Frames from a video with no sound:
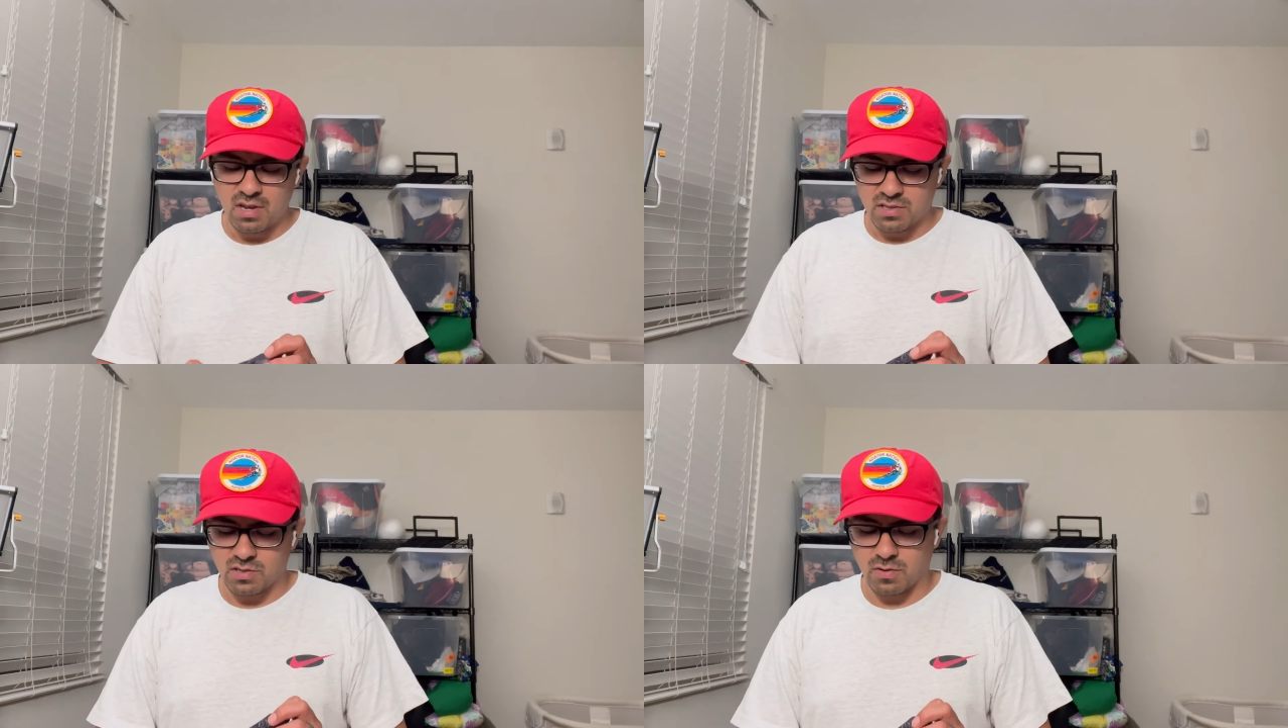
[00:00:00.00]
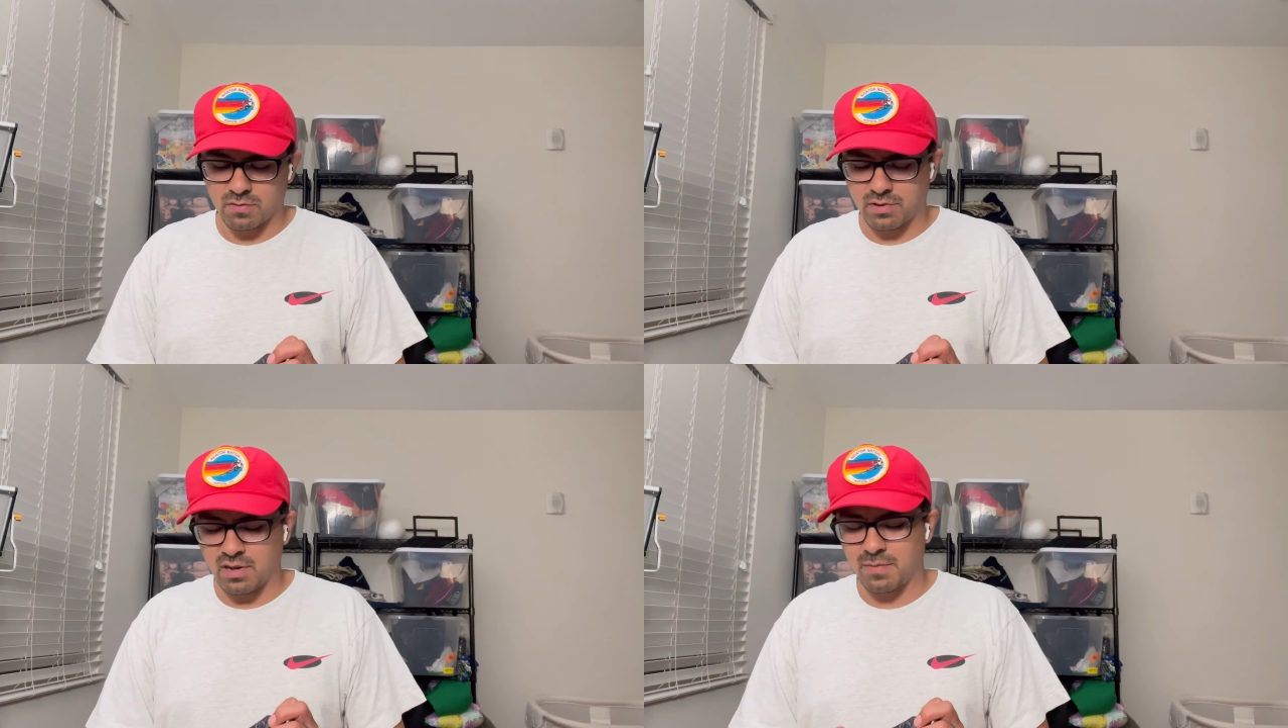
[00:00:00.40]

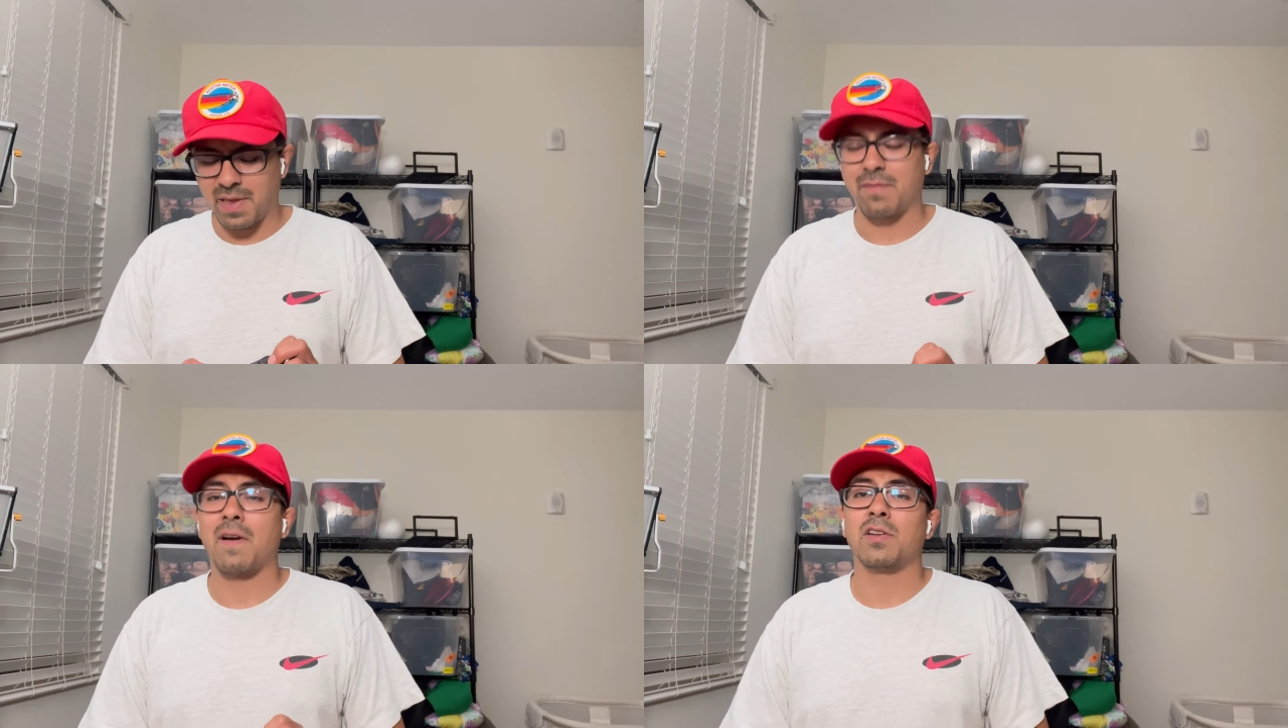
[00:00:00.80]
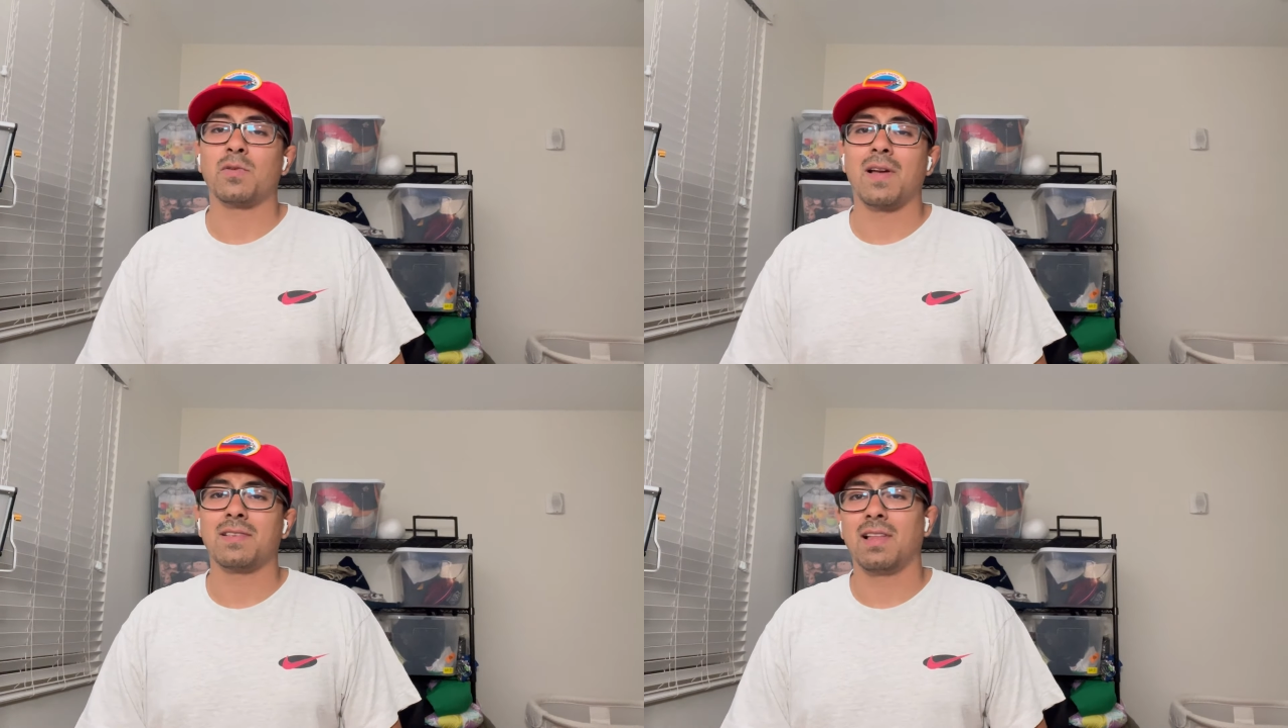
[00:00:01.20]
So yeah, I found it
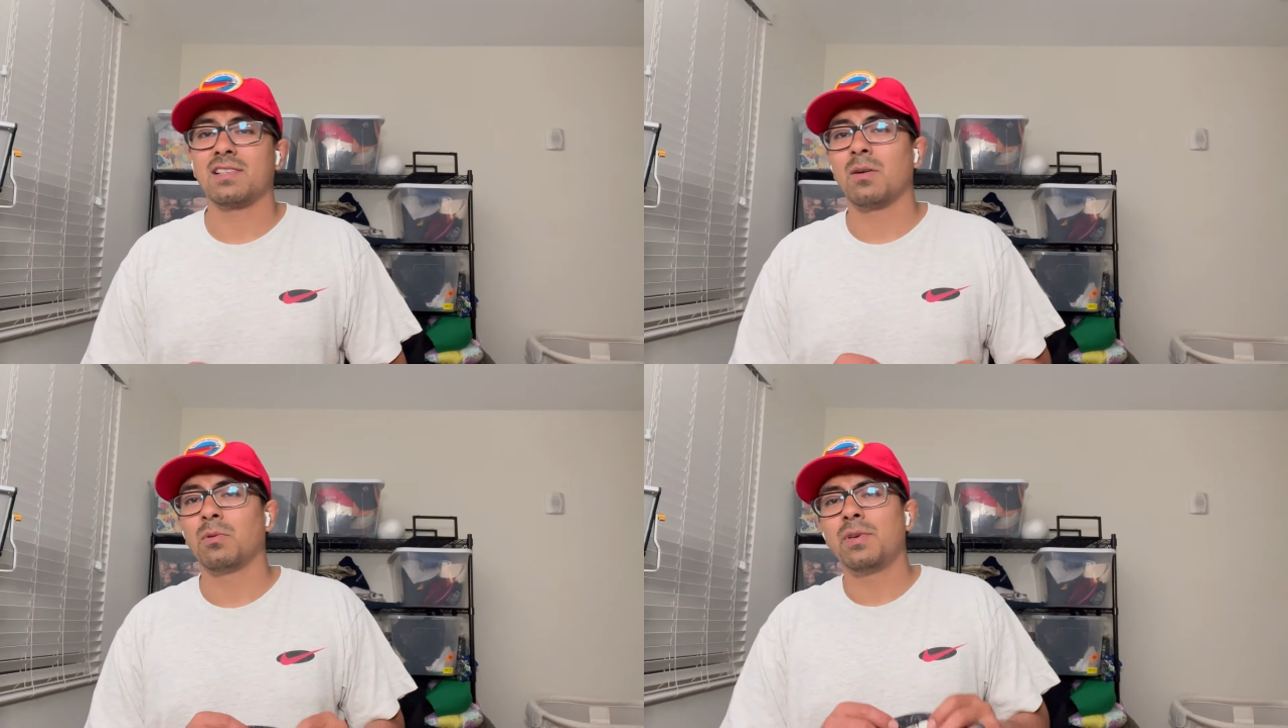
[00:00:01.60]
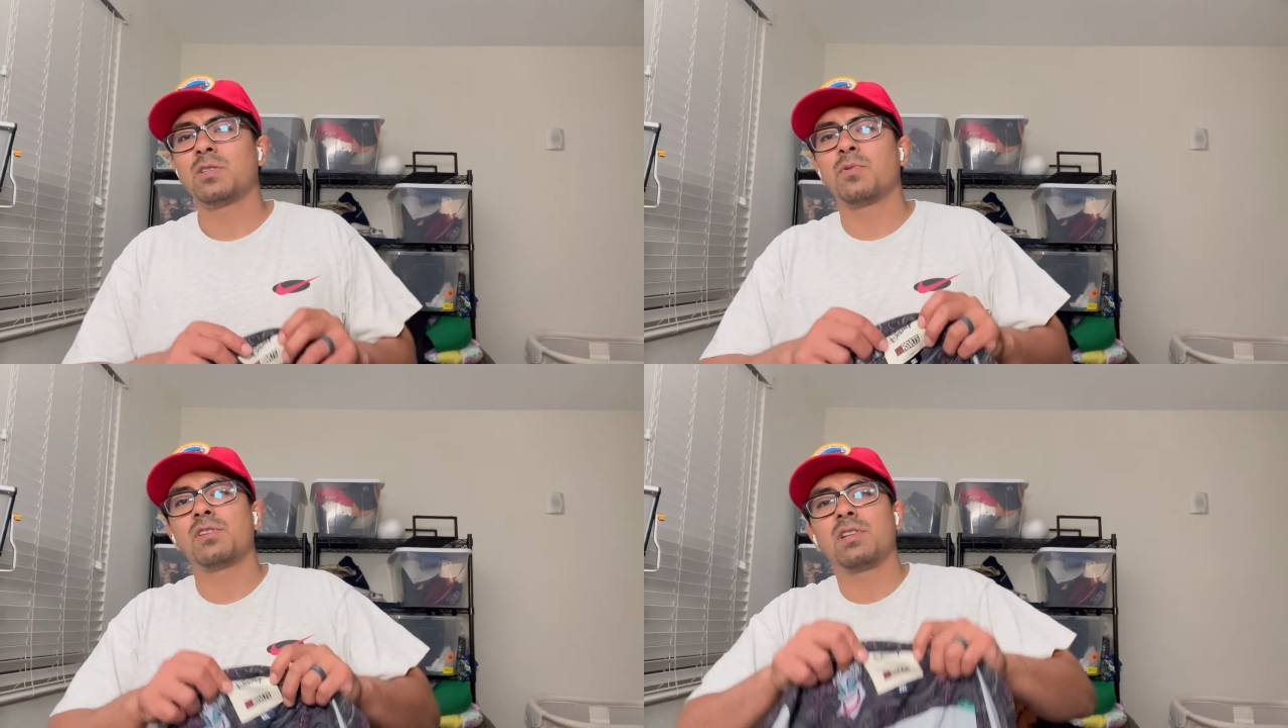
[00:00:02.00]
twice in the last couple of weeks.
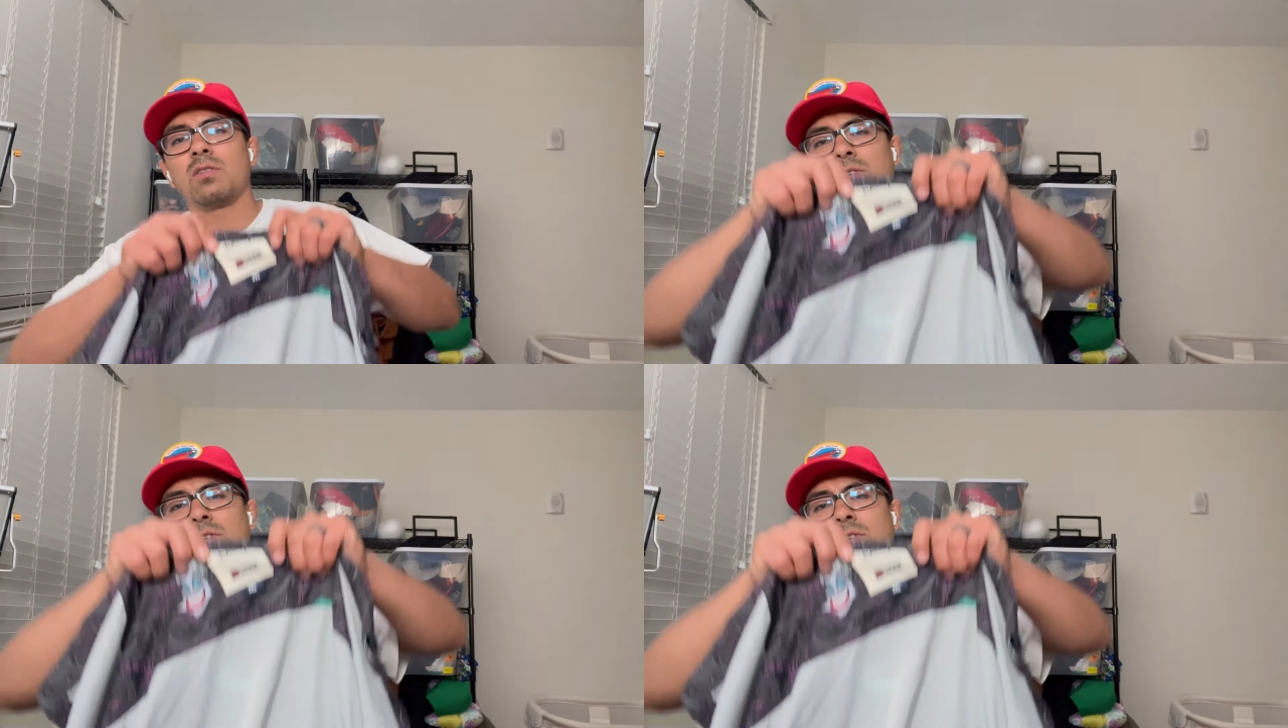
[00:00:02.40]
Pretty stoked.